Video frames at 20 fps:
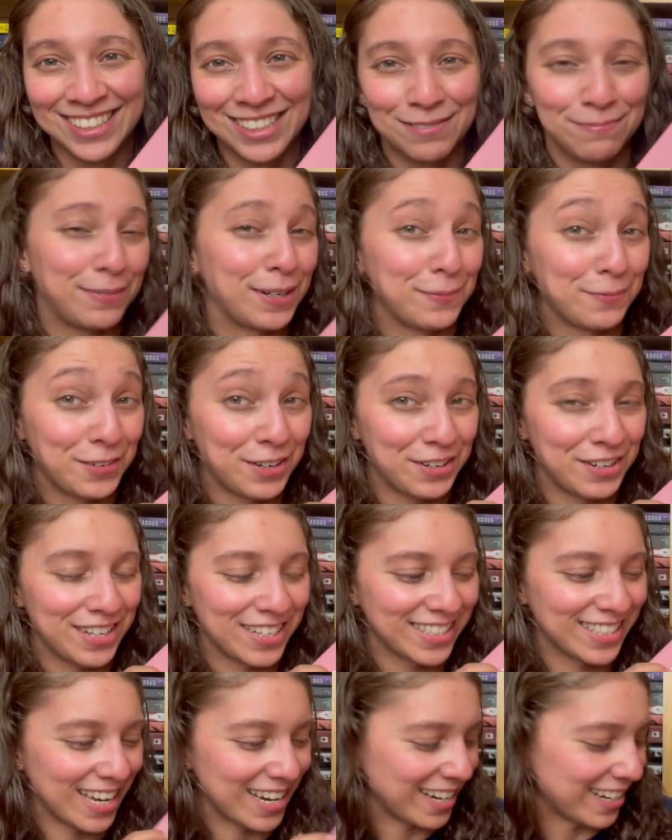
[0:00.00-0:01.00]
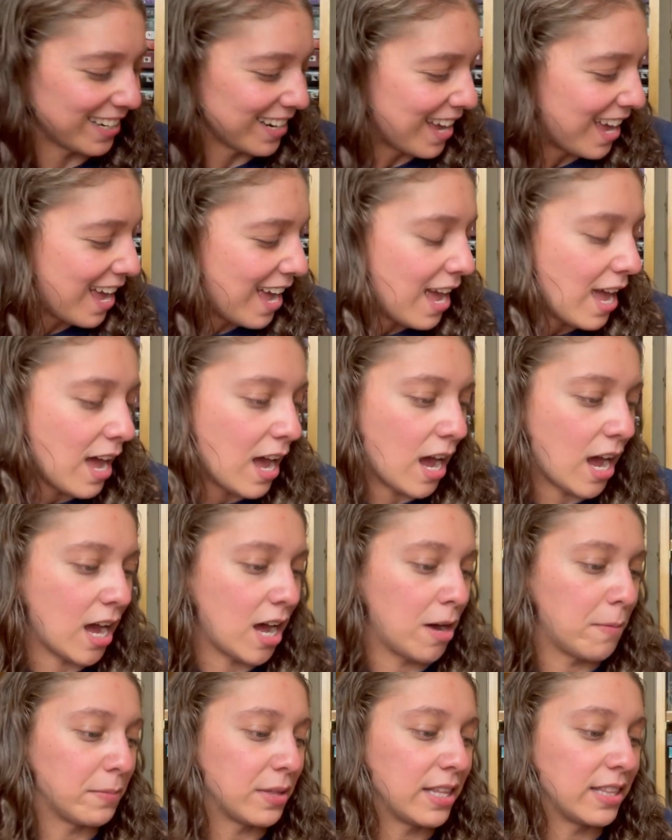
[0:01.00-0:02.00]
but I'm very excited.
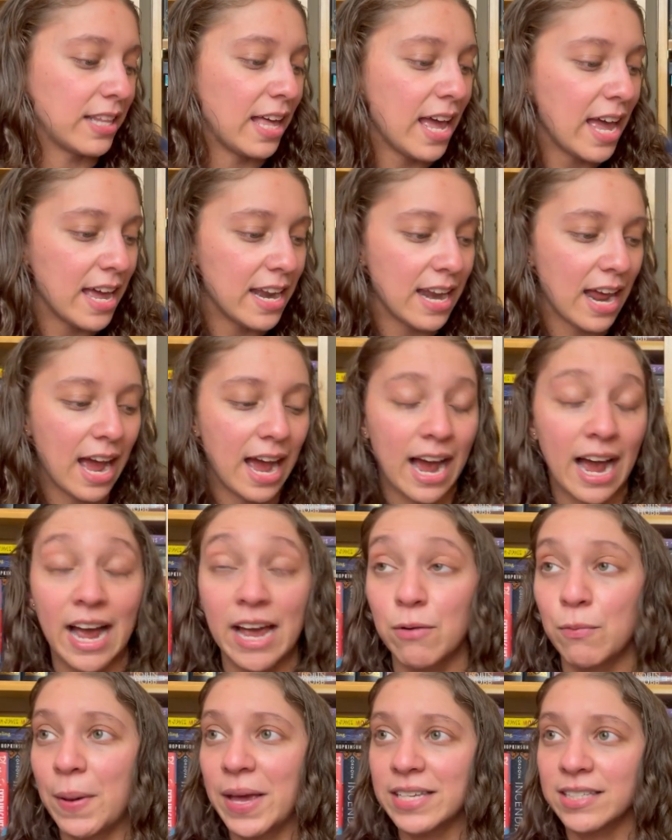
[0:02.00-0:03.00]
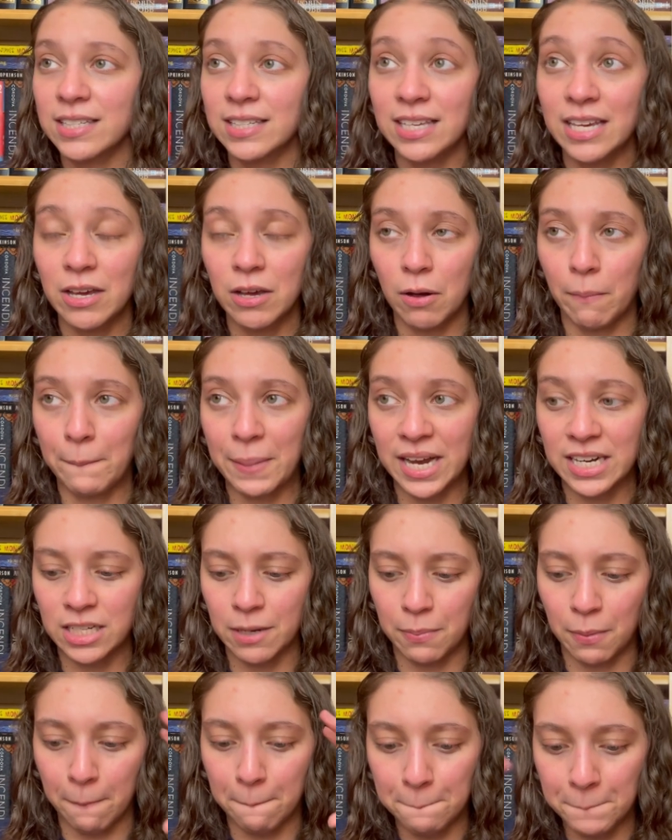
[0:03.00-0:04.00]
Um, and then I basically picked
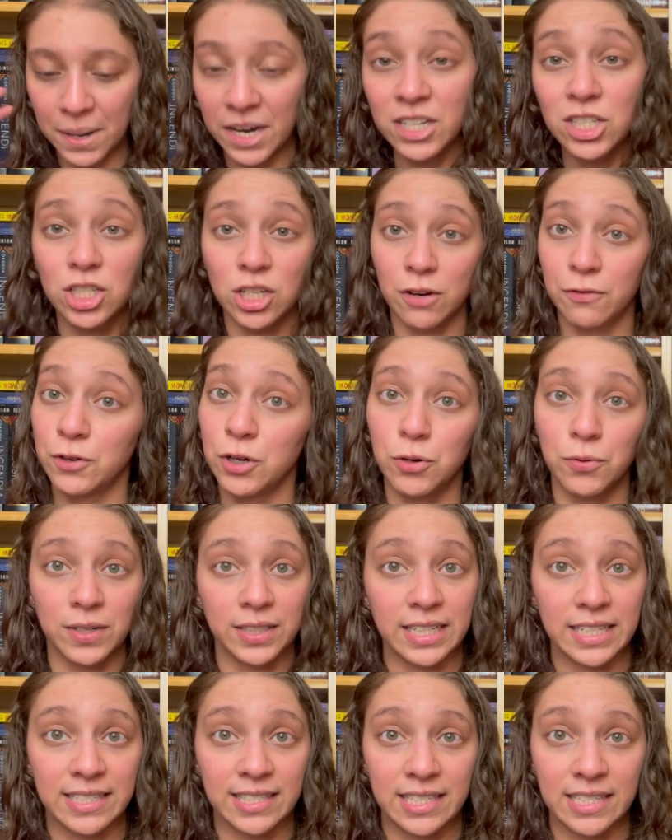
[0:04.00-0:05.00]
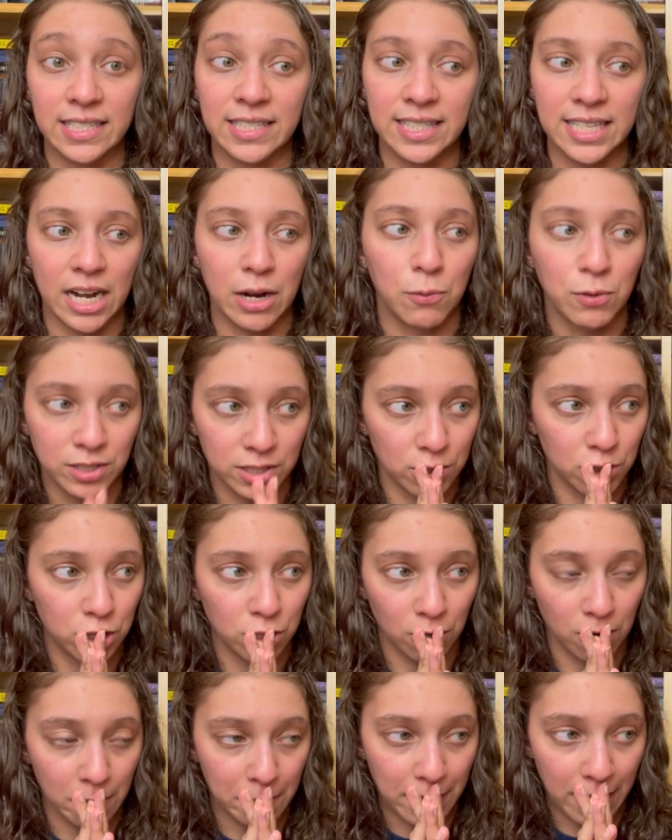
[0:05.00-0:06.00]
up a bunch of new releases that I wasn't
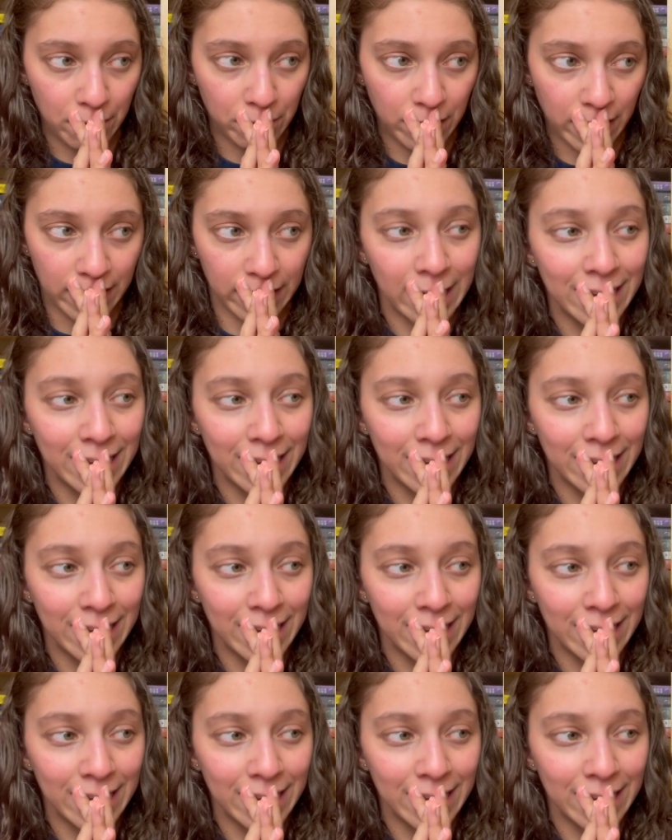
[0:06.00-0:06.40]
sure about.